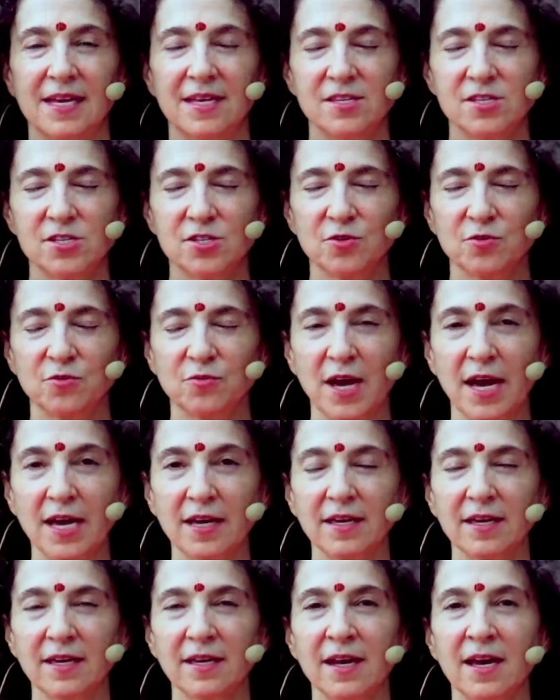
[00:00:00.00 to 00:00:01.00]
is to
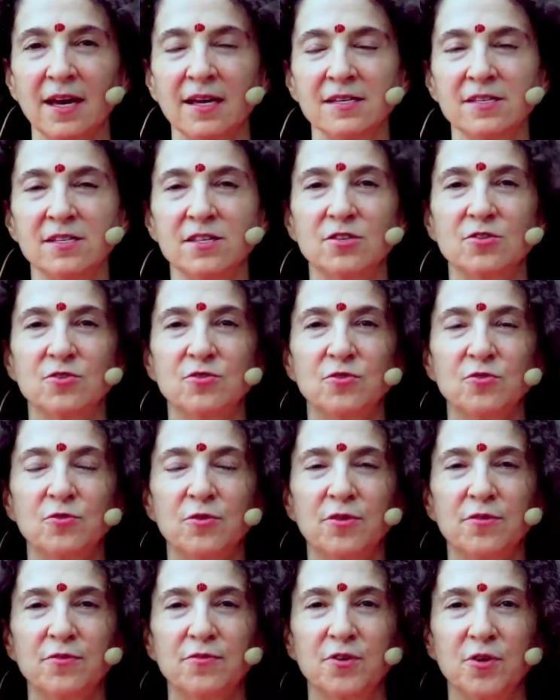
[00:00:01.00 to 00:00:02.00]
recognize the
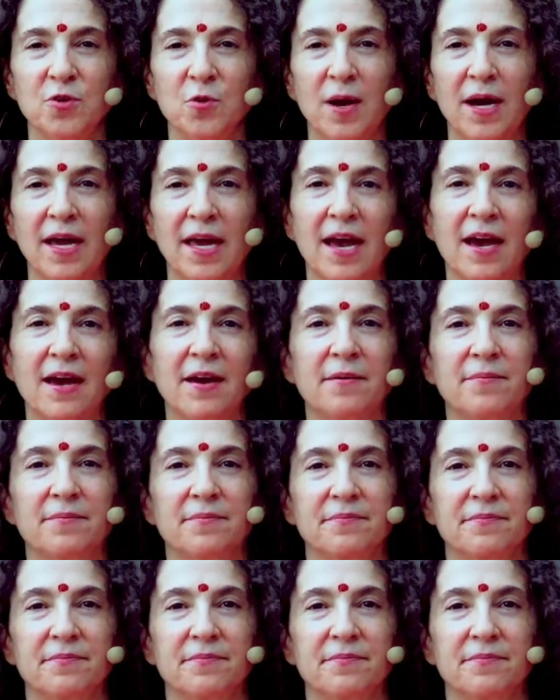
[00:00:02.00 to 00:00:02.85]
truth of who I am.